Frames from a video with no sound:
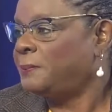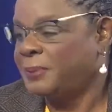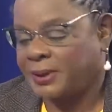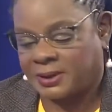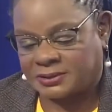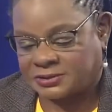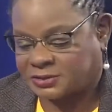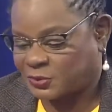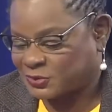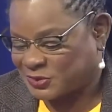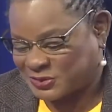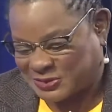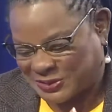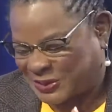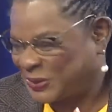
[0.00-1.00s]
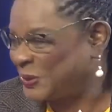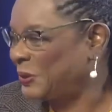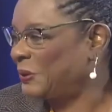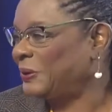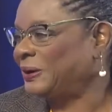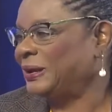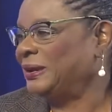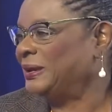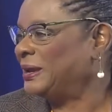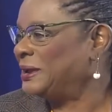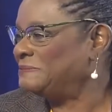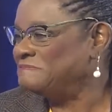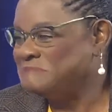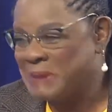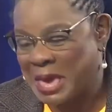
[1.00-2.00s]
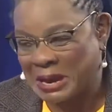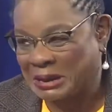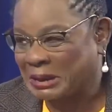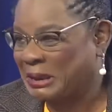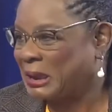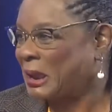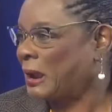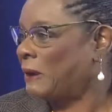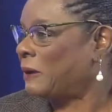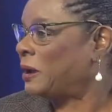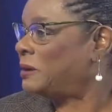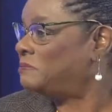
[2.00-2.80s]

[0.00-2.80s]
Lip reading: but Social Security and Medicare